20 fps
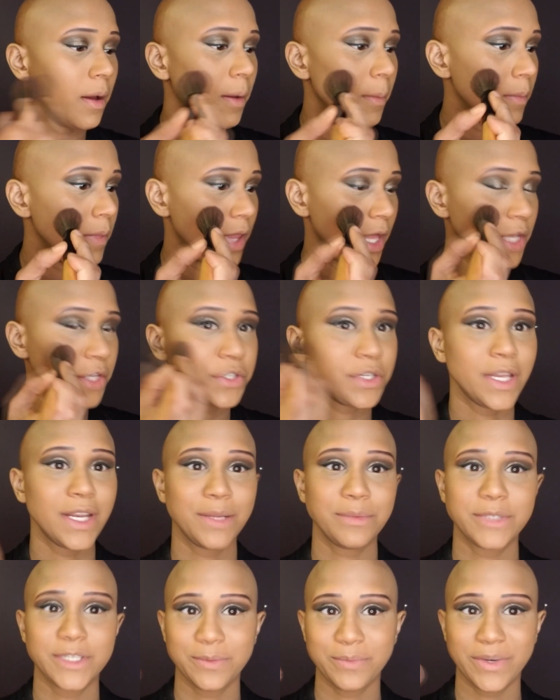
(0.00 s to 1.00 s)
blush, and I'm
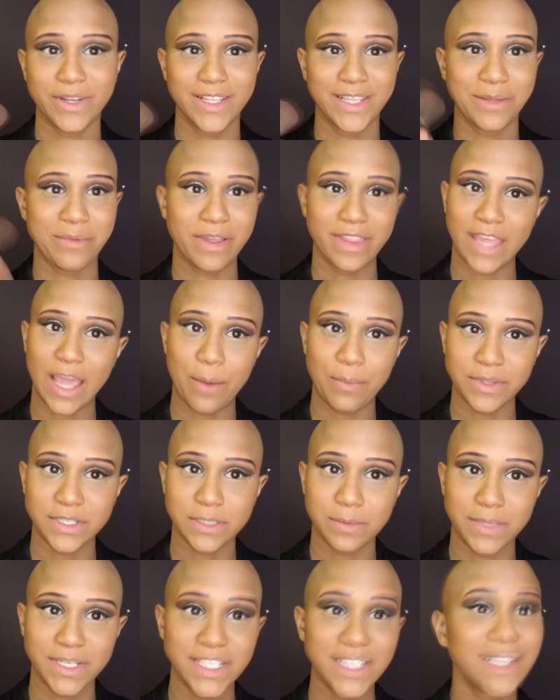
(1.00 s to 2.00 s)
just putting them on the apples of
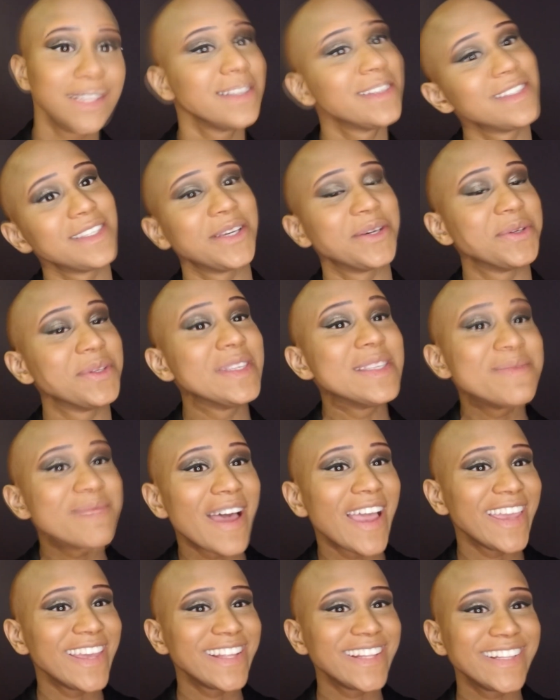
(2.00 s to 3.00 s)
my cheeks, so
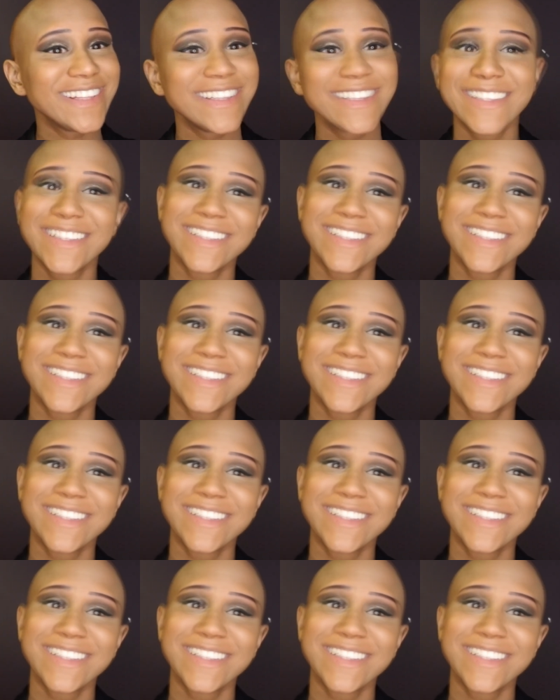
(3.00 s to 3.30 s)
smile!